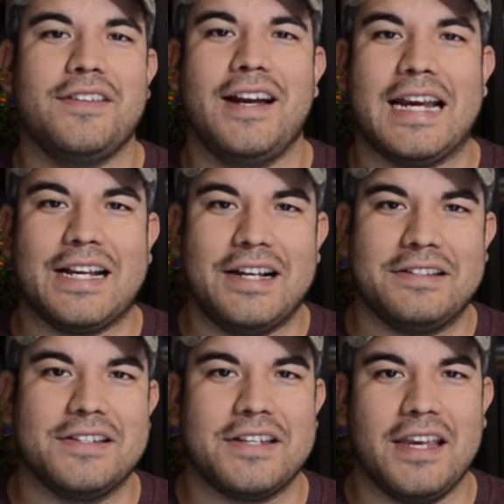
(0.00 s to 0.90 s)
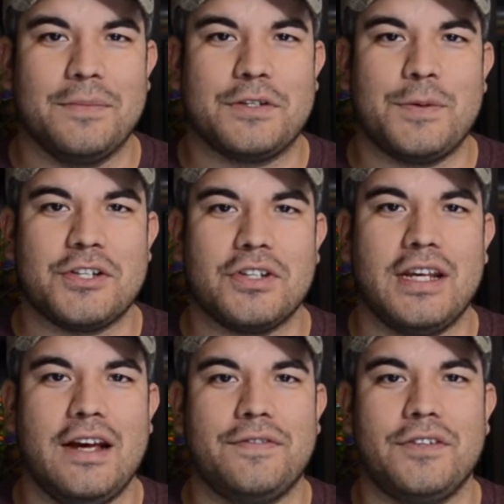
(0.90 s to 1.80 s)
that I got this game, especially
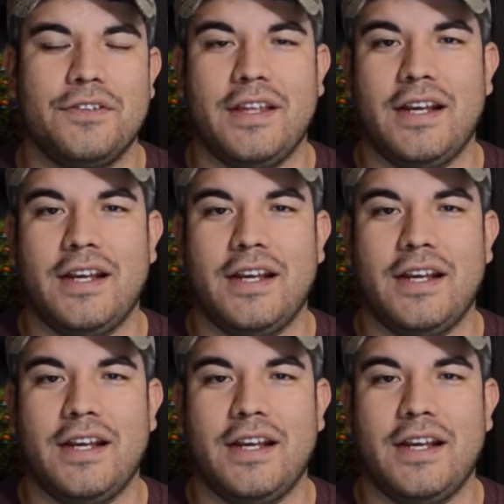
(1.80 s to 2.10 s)
after they